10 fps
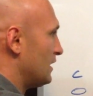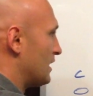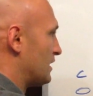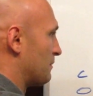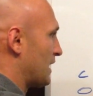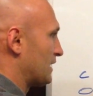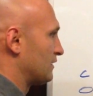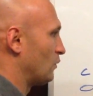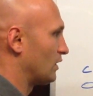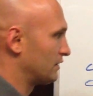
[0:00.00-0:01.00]
And the Mike
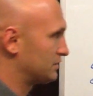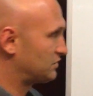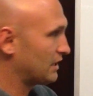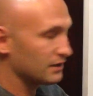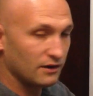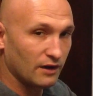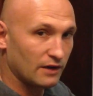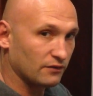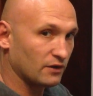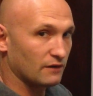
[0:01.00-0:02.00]
and the Will. In the secondary, I
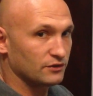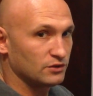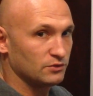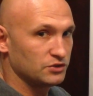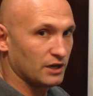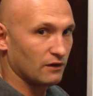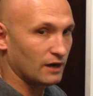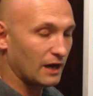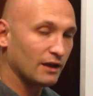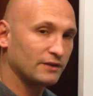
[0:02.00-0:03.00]
have cover 2 shell.
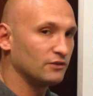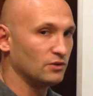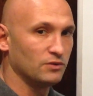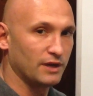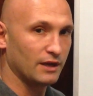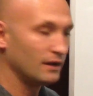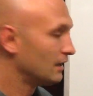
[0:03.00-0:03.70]
I like to do that.